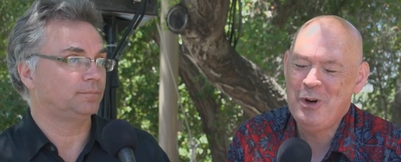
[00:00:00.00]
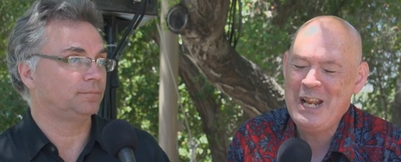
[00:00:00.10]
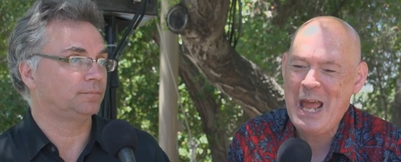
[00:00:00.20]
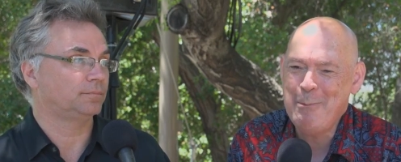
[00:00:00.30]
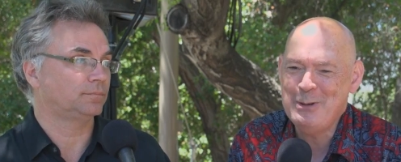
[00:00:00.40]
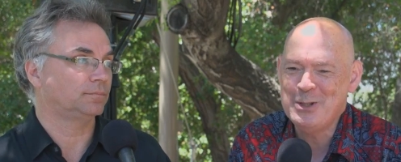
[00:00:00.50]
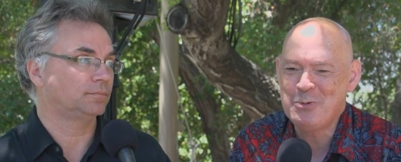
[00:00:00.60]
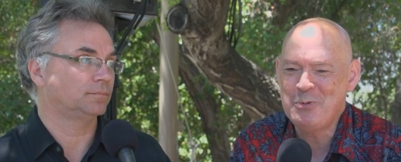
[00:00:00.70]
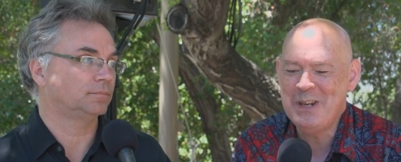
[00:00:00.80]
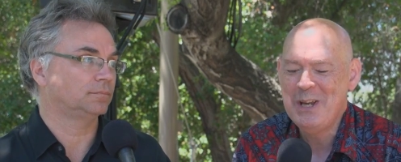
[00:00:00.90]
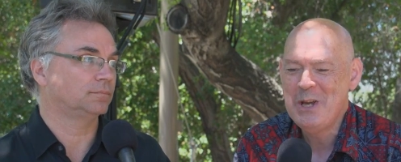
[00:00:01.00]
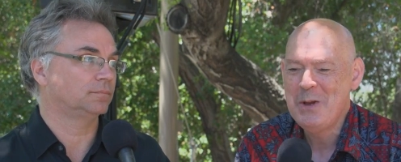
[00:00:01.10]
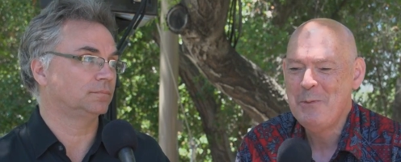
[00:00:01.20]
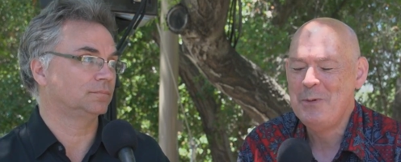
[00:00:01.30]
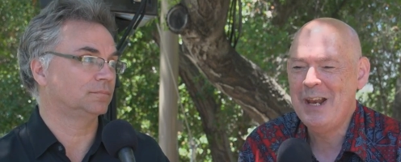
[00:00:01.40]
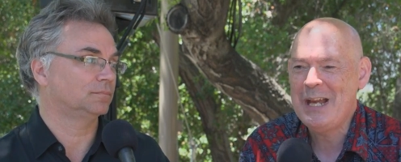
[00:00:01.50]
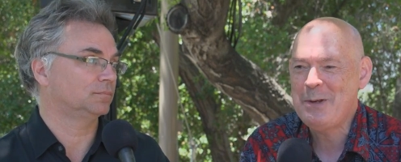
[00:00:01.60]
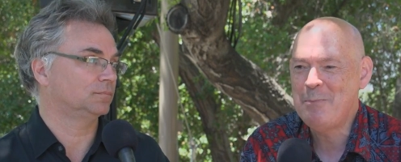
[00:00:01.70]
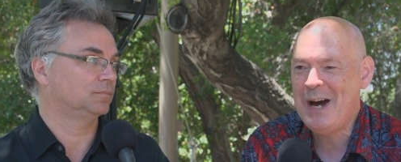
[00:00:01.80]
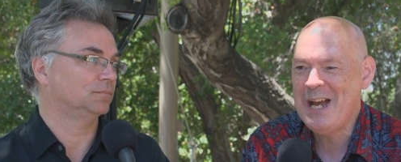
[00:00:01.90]
Speaker 1: what happens when like
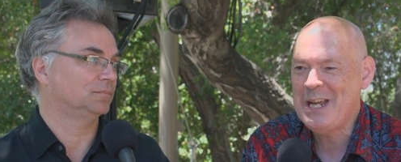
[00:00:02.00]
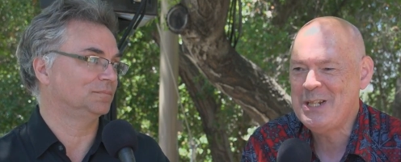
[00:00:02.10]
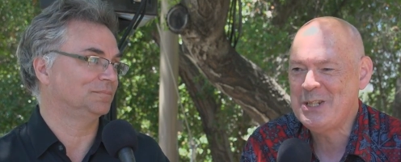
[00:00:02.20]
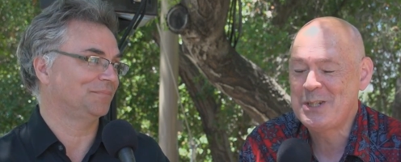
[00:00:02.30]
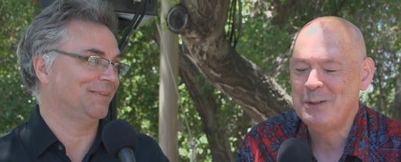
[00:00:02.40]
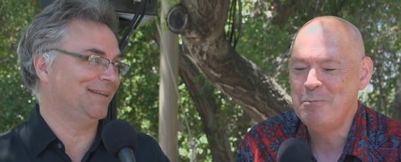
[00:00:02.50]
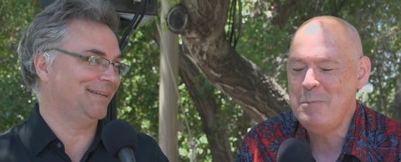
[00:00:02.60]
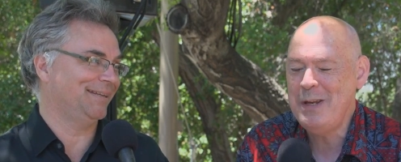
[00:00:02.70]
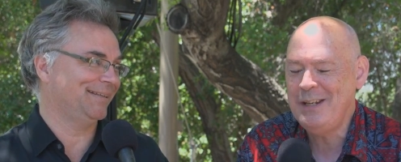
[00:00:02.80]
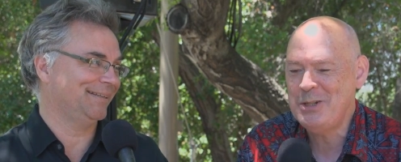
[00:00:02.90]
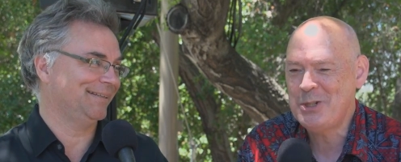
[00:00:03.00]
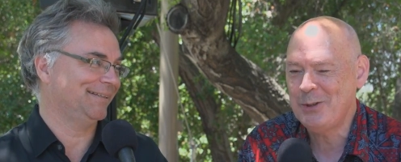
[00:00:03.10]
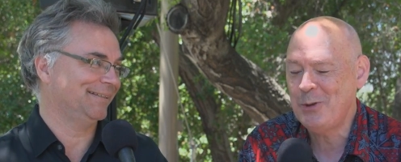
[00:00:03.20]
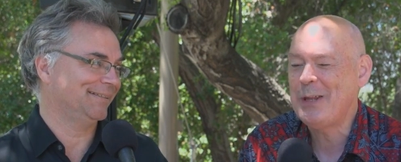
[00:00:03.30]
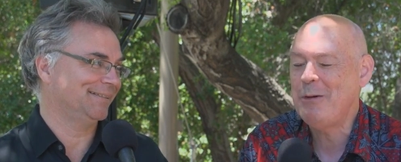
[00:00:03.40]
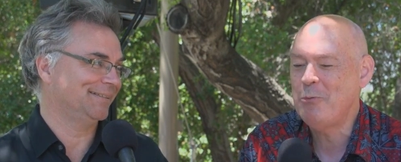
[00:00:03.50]
minds meet each other. They